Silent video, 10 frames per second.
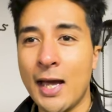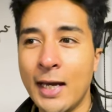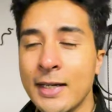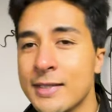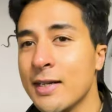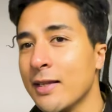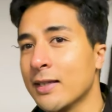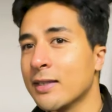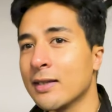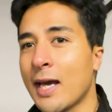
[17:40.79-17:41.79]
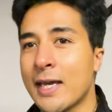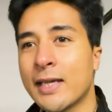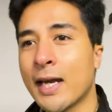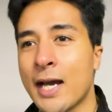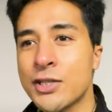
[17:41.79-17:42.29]
And it's not like the
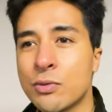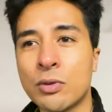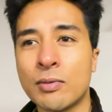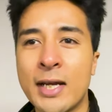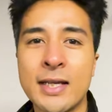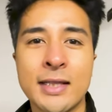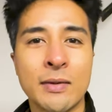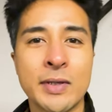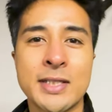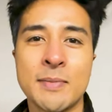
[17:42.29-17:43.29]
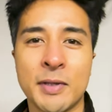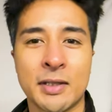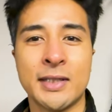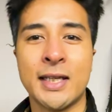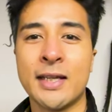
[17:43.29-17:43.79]
light casual rain that we
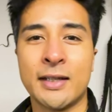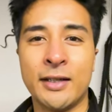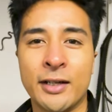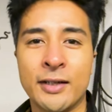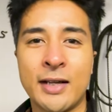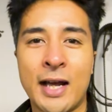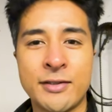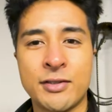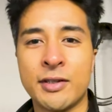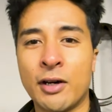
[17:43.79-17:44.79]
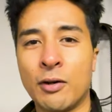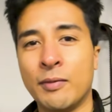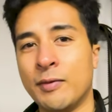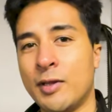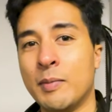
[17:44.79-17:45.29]
typically get here. As you
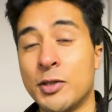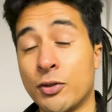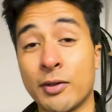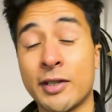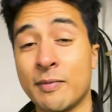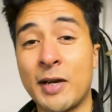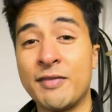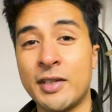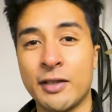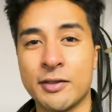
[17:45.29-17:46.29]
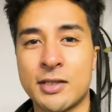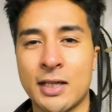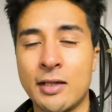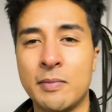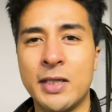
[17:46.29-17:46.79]
know, the majority of my videos
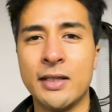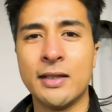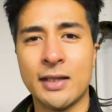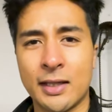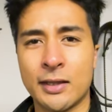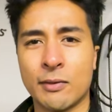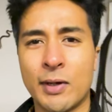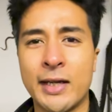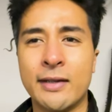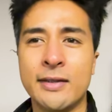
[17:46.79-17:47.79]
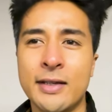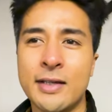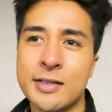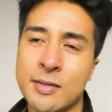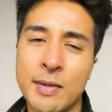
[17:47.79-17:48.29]
tend to be in the rain.
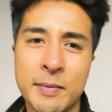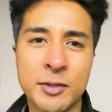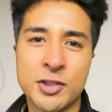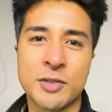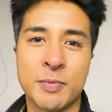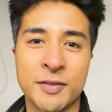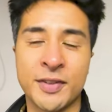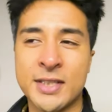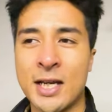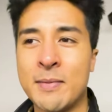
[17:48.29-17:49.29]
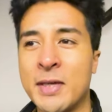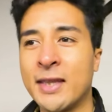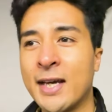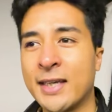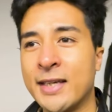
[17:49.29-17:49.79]
So maybe it's just perfect timing in
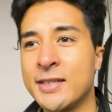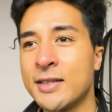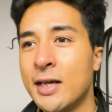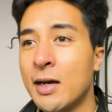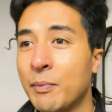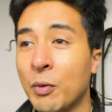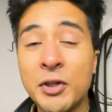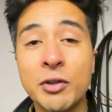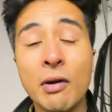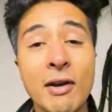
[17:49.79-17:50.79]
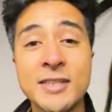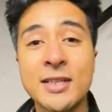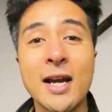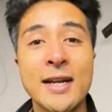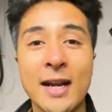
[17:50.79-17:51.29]
that case. But when you go
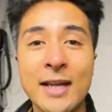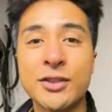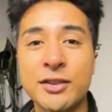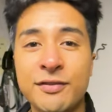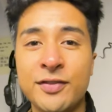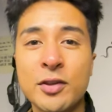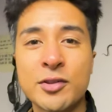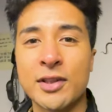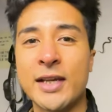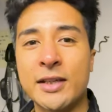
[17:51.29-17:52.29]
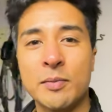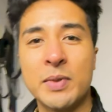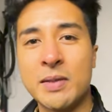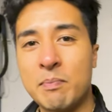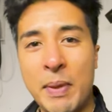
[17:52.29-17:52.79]
outside, it actually feels like you're
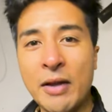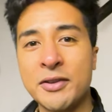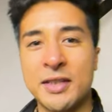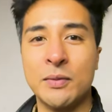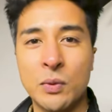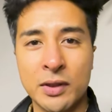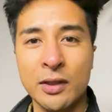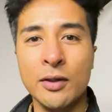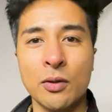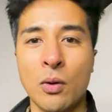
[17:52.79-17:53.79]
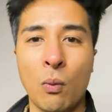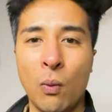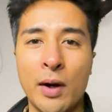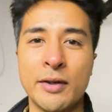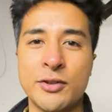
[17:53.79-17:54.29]
being pelted with little
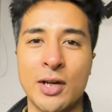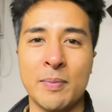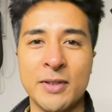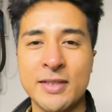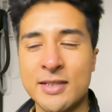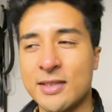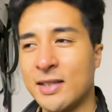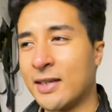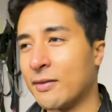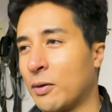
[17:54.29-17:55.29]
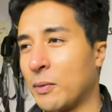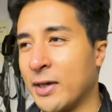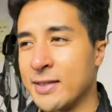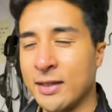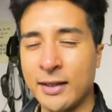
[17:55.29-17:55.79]
water droplets. And I don't
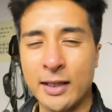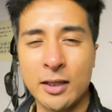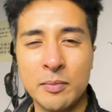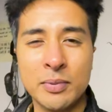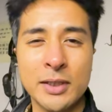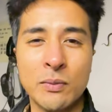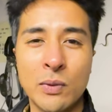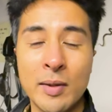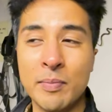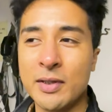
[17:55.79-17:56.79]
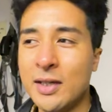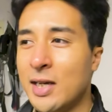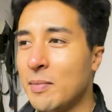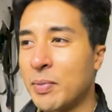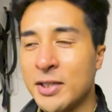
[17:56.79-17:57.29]
want to sound like a complete wimp,
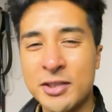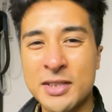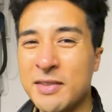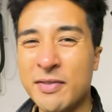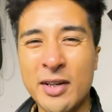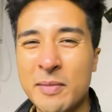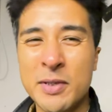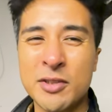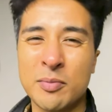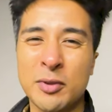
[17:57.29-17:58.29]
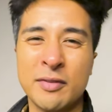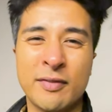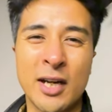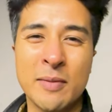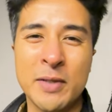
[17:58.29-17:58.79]
but it's just a very miserable
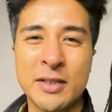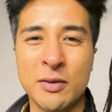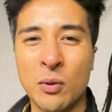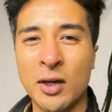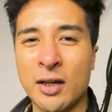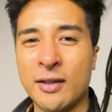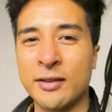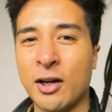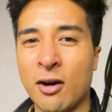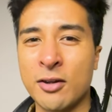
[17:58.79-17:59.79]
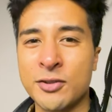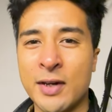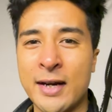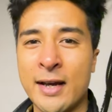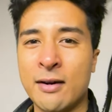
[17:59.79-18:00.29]
environment to work on cars
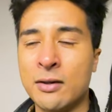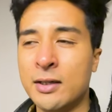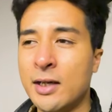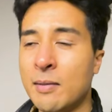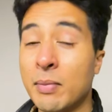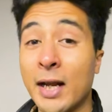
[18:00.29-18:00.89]
right now. But